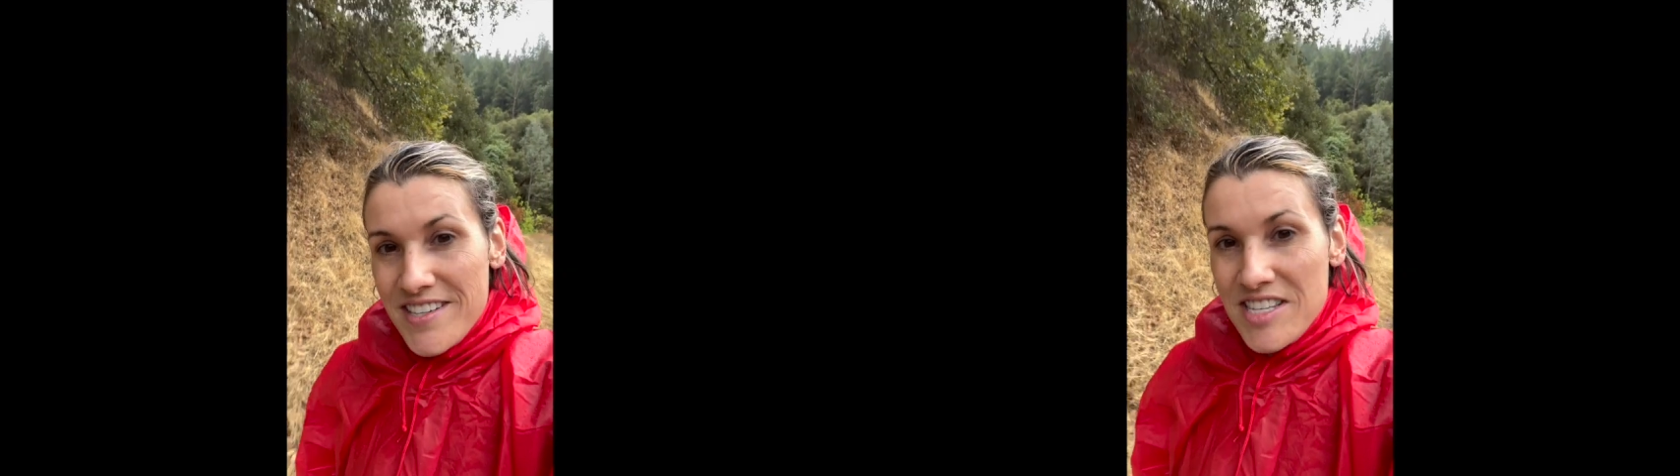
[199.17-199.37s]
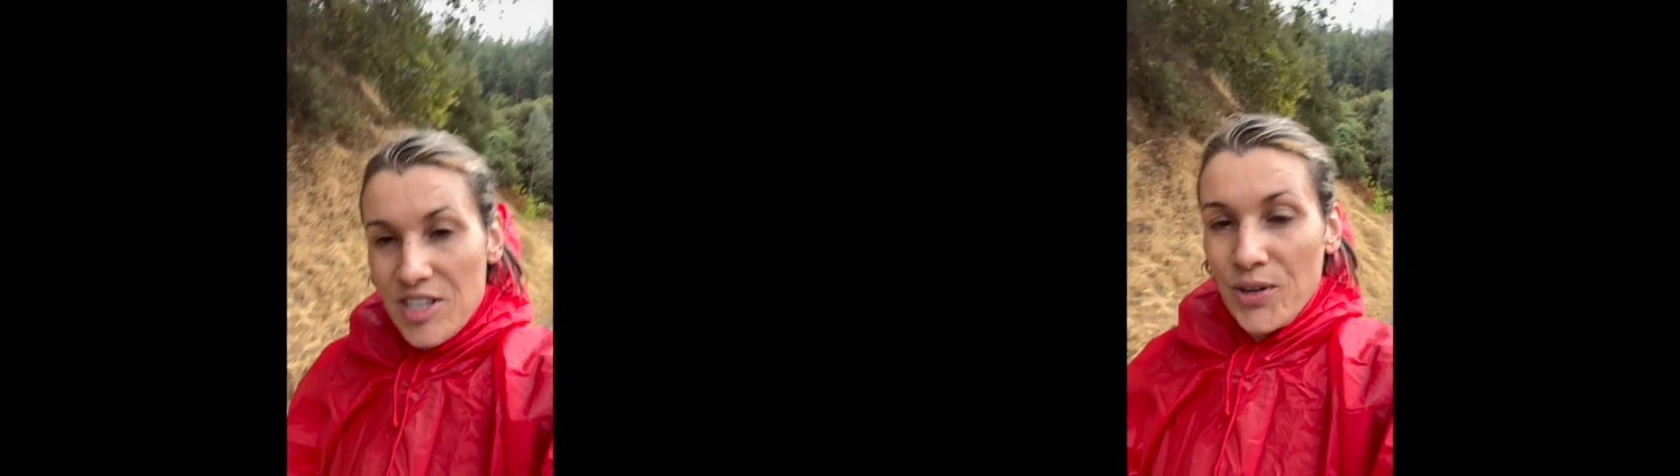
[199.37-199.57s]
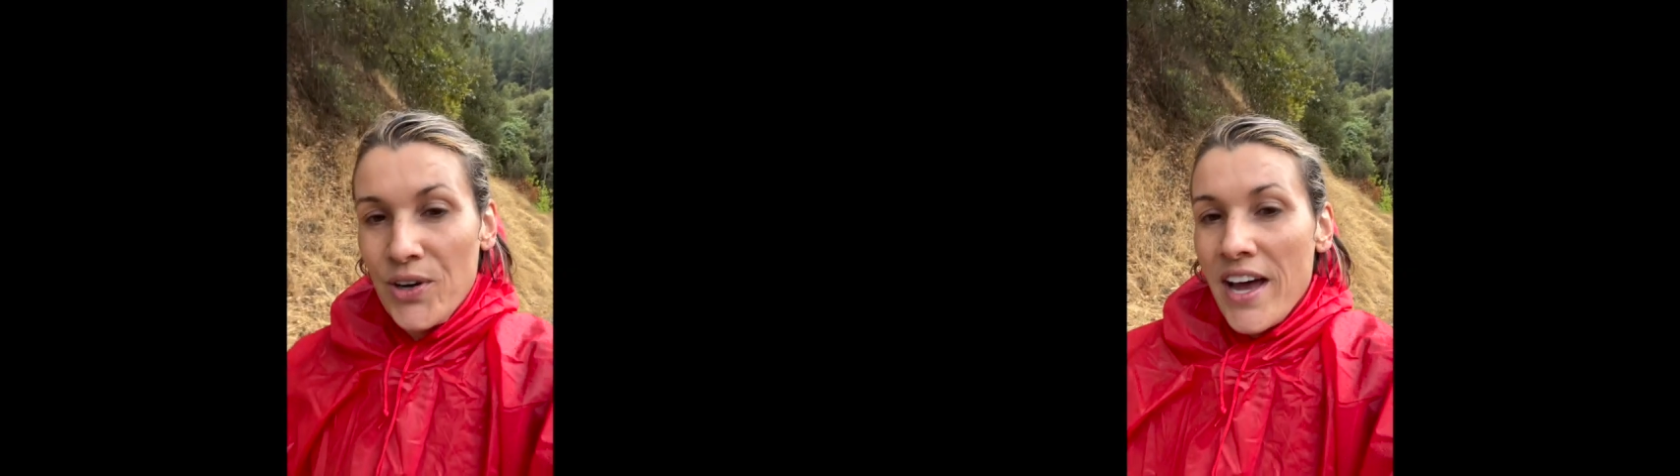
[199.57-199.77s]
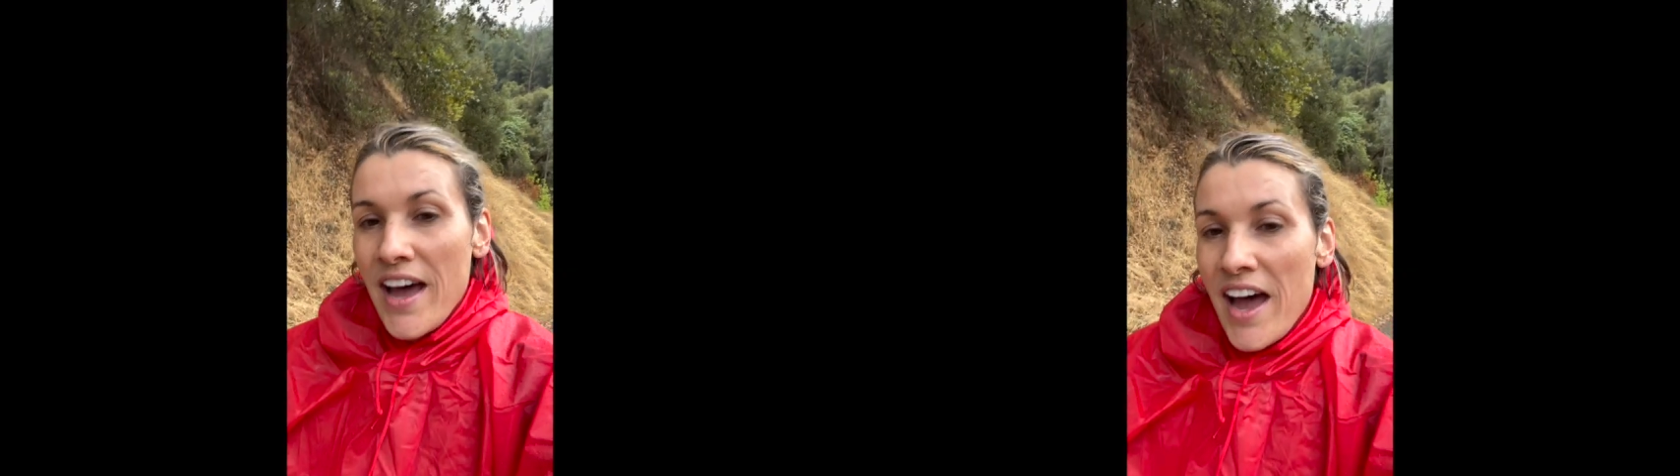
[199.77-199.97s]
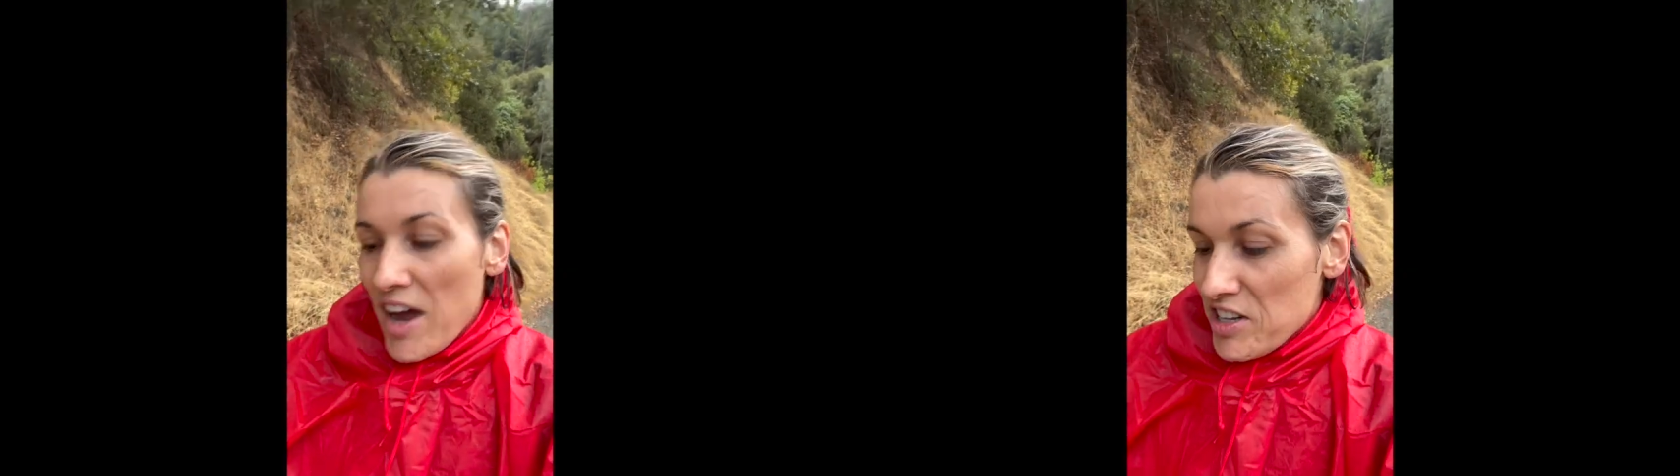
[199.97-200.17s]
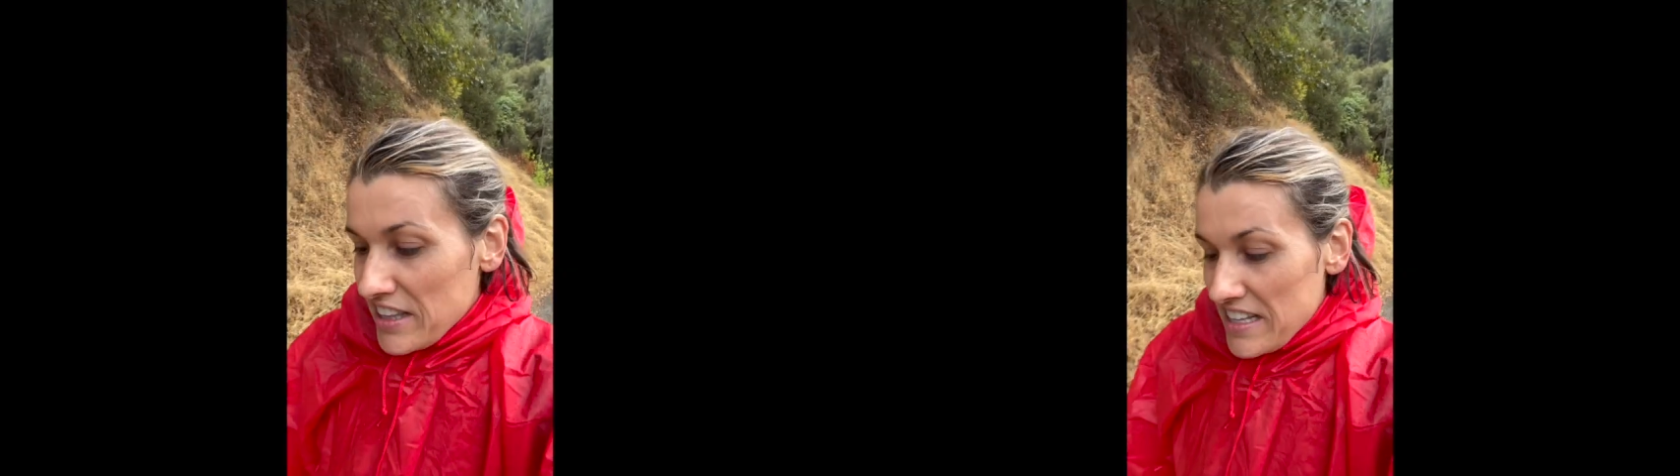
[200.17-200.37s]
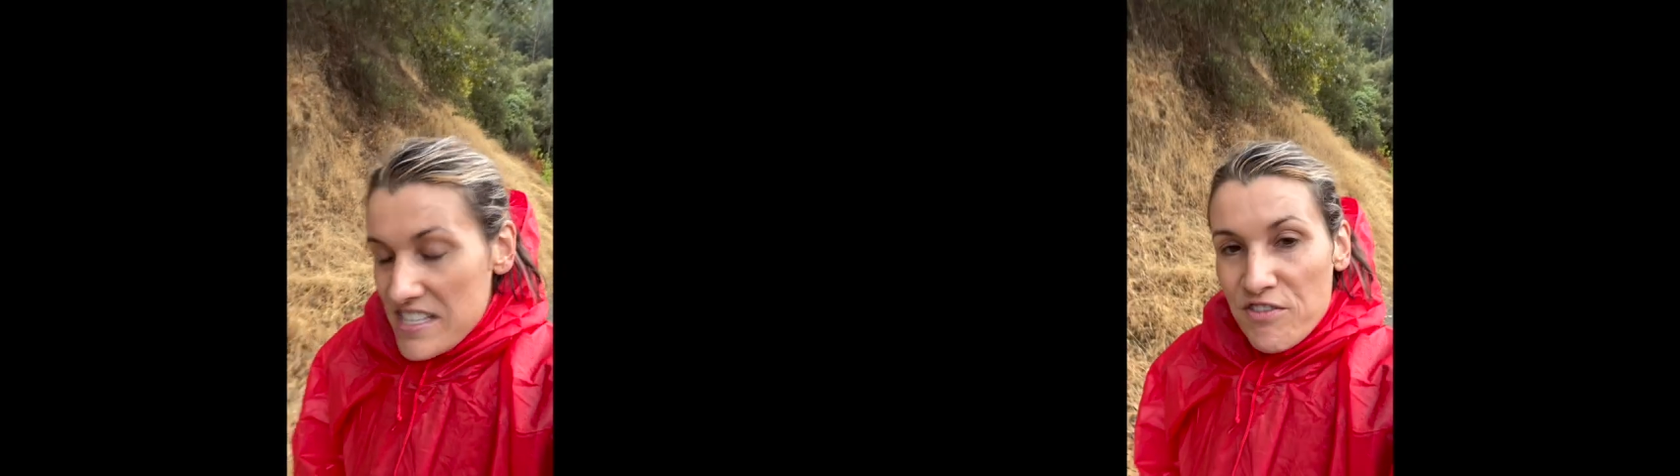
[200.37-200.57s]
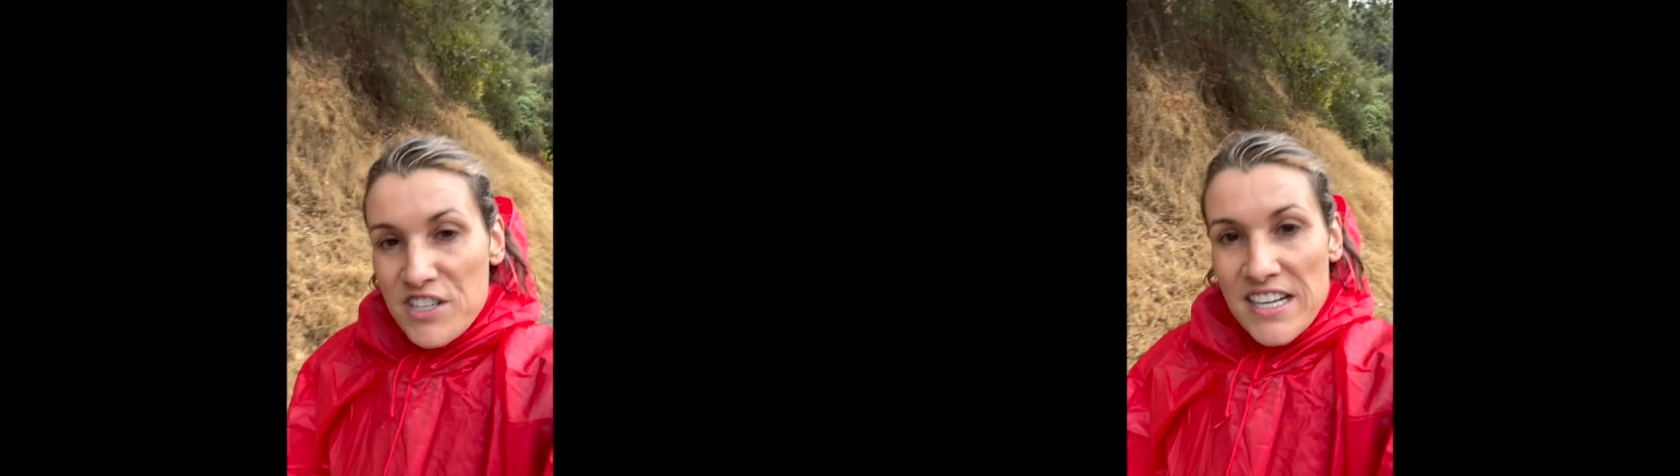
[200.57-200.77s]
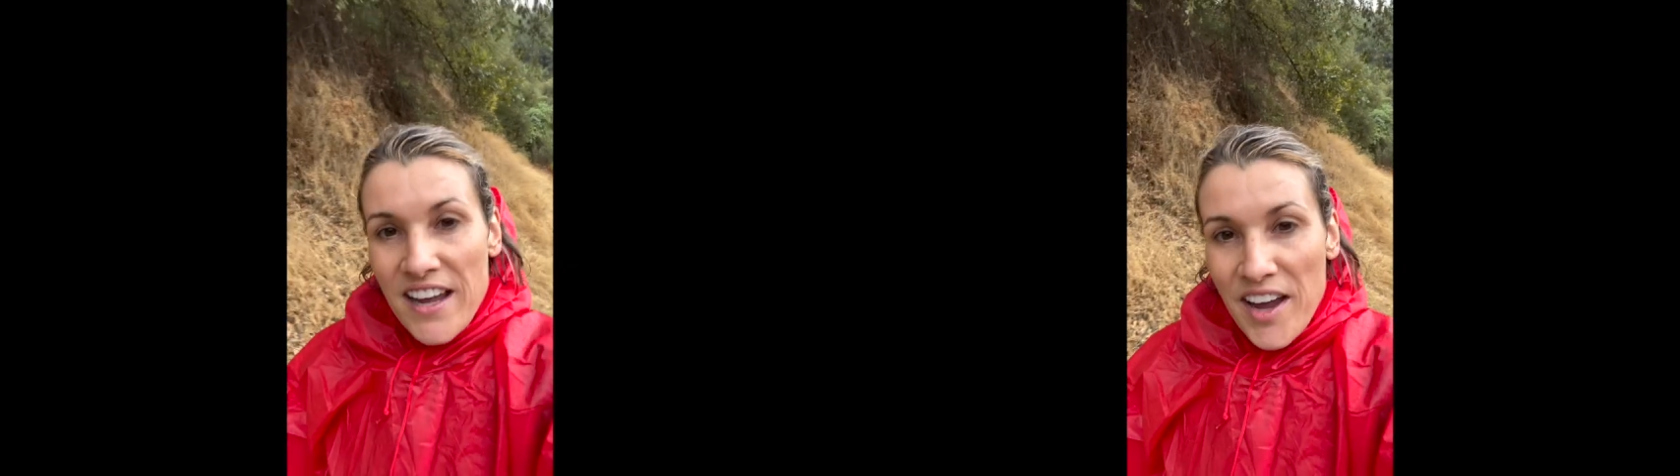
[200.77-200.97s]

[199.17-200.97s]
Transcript: So that's it for today.